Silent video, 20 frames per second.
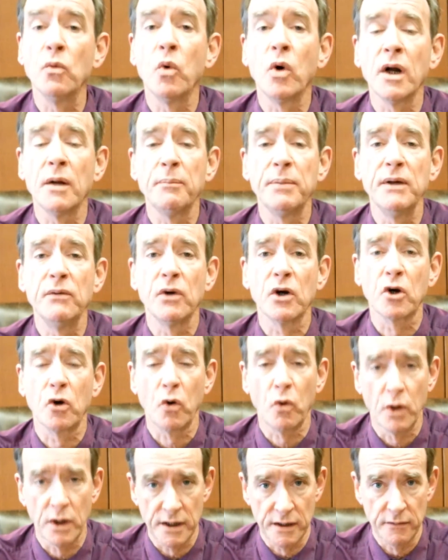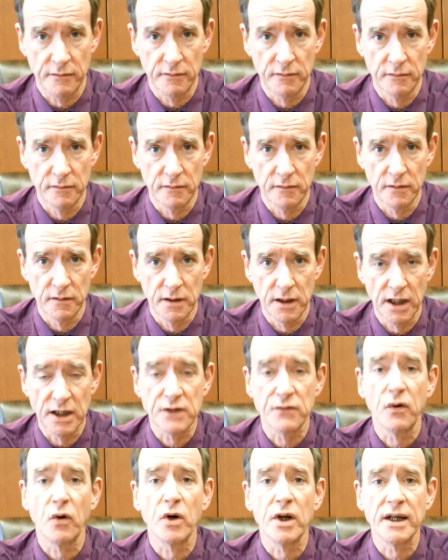didn't want to be recorded
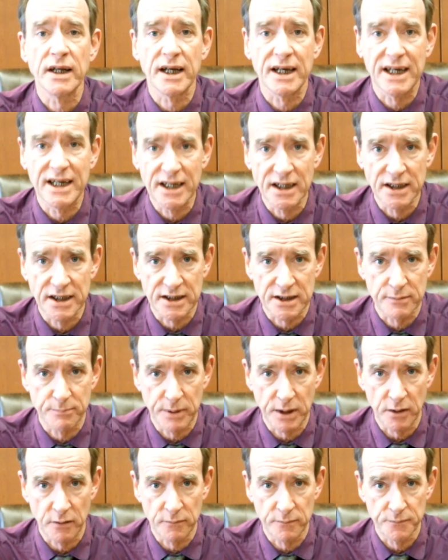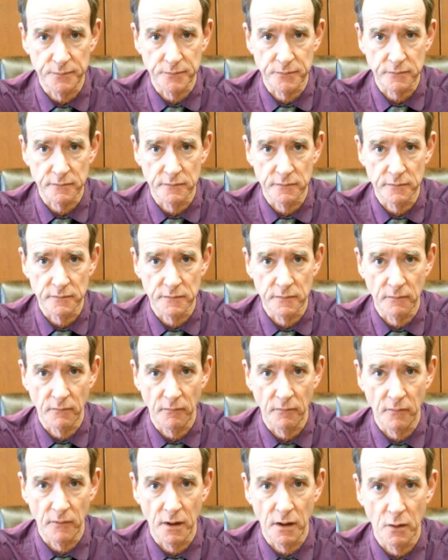as voting to kill this bill,
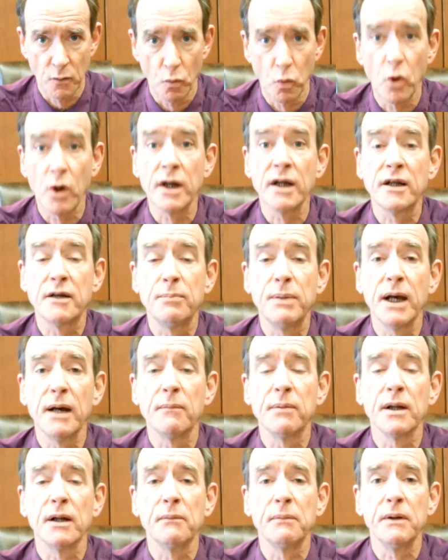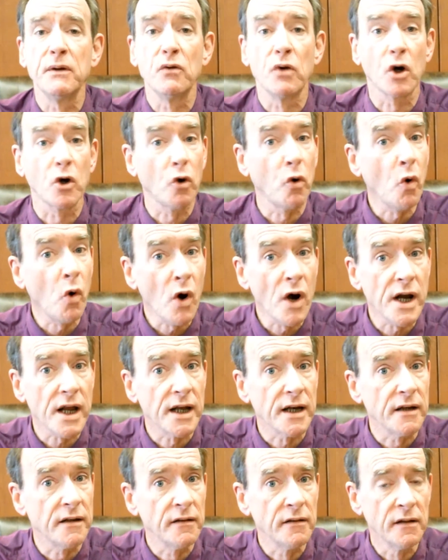wanted to be able to be
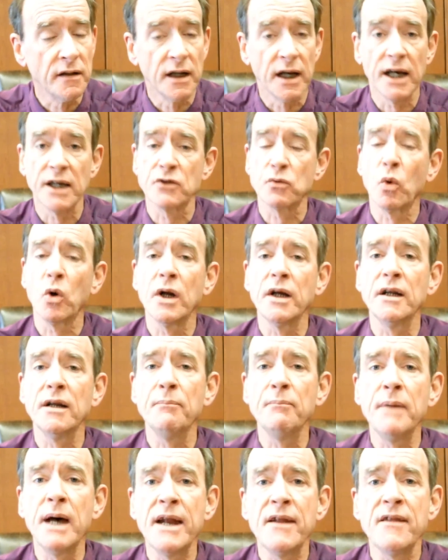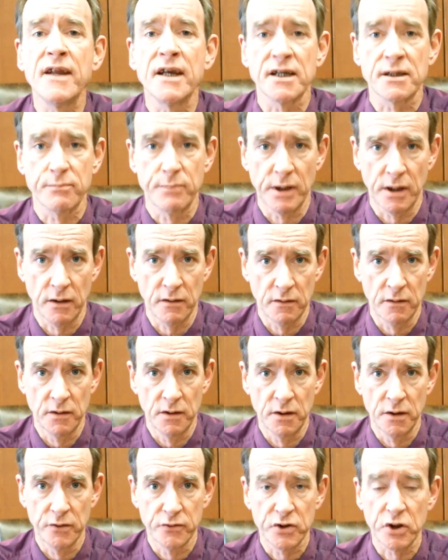recorded as wanting to amend this bill
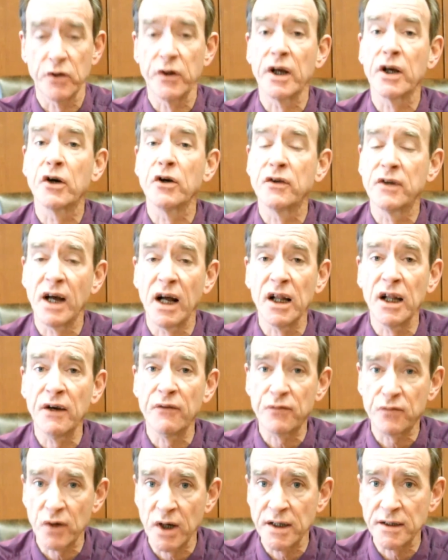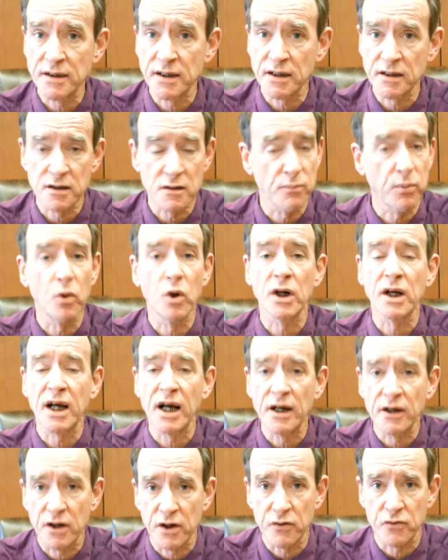so they could tell their friends that
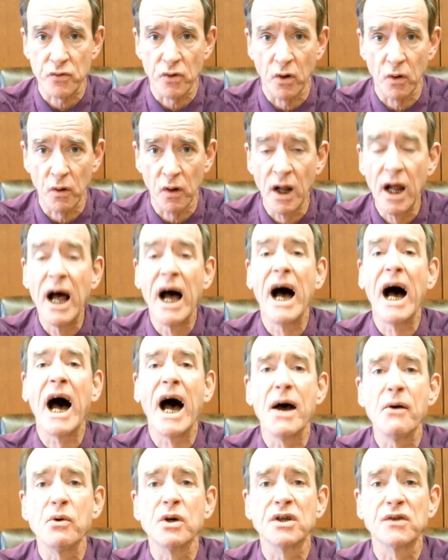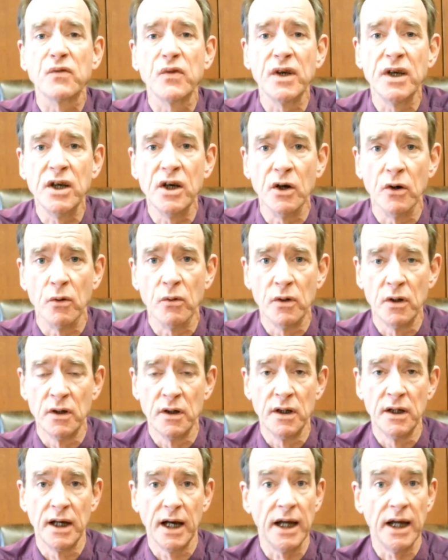support gun control, I was for you.